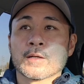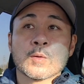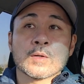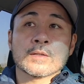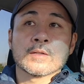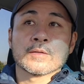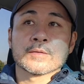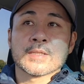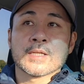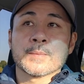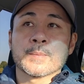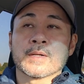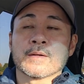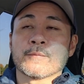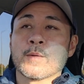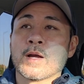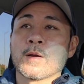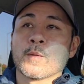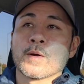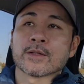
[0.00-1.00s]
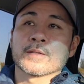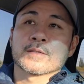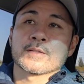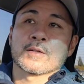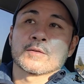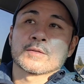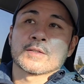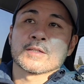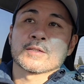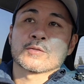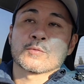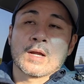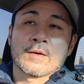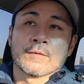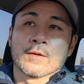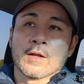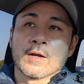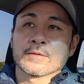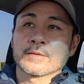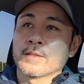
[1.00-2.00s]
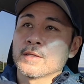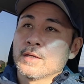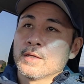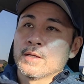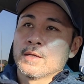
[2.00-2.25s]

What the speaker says: quick little tidbit of why I wanted to start these drive-alongs,